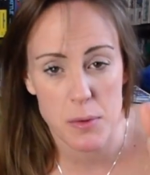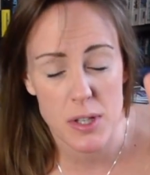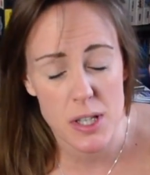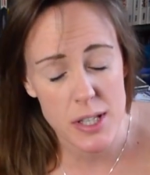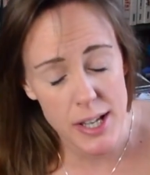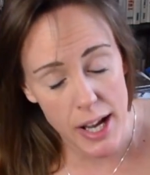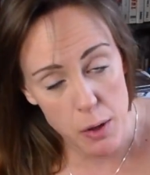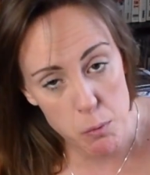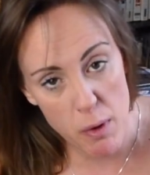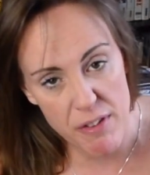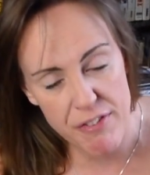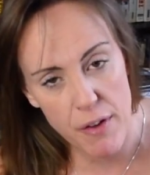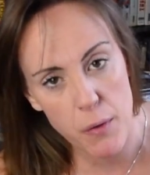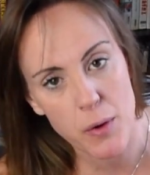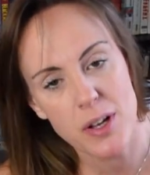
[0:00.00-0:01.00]
and today we're
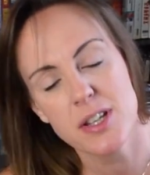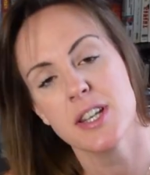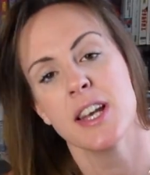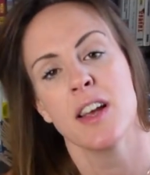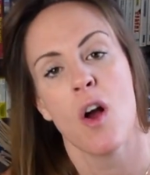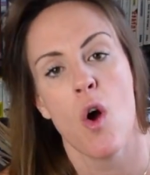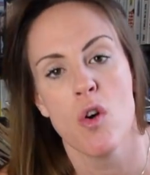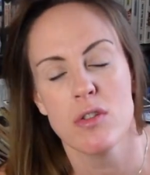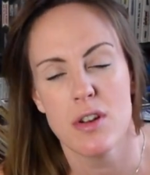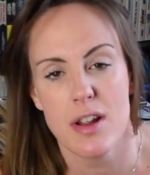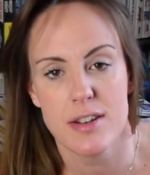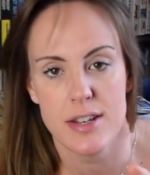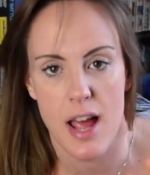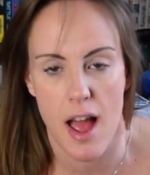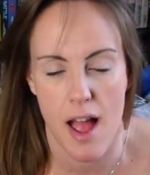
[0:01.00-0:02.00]
focusing on
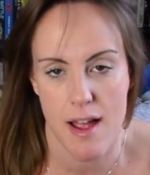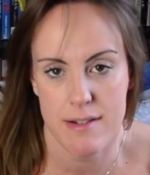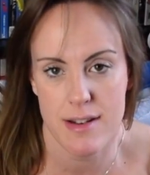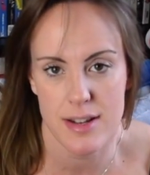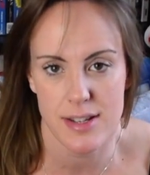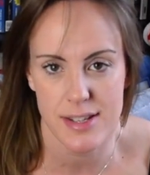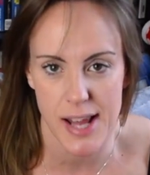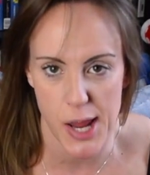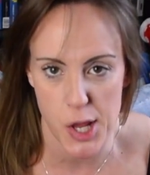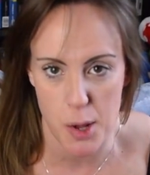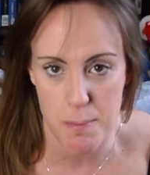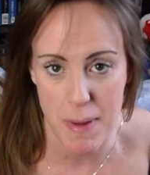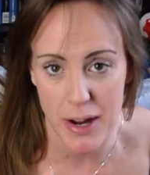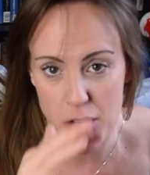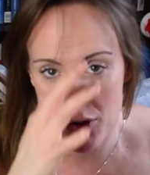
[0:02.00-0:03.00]
10
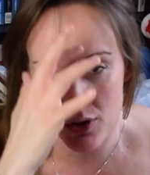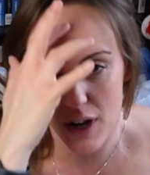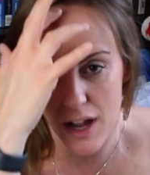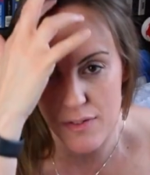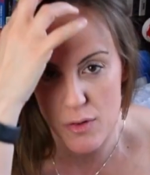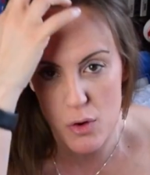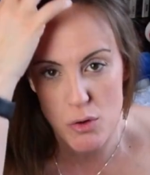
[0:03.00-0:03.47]
Sega Mega Drive,